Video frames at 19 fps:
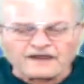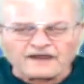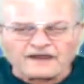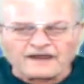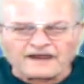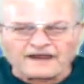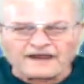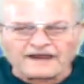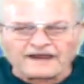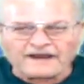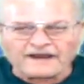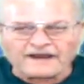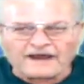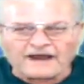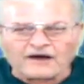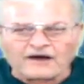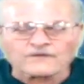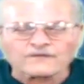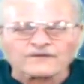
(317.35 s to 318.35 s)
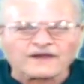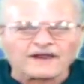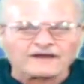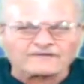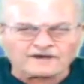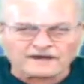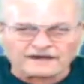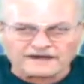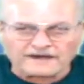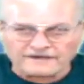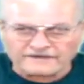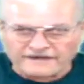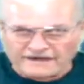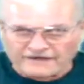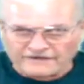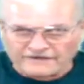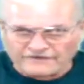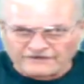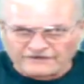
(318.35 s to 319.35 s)
and I also have a link down
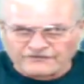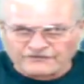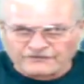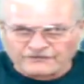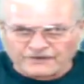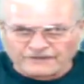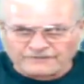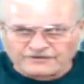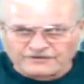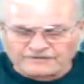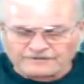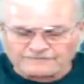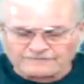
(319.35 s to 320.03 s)
in the description,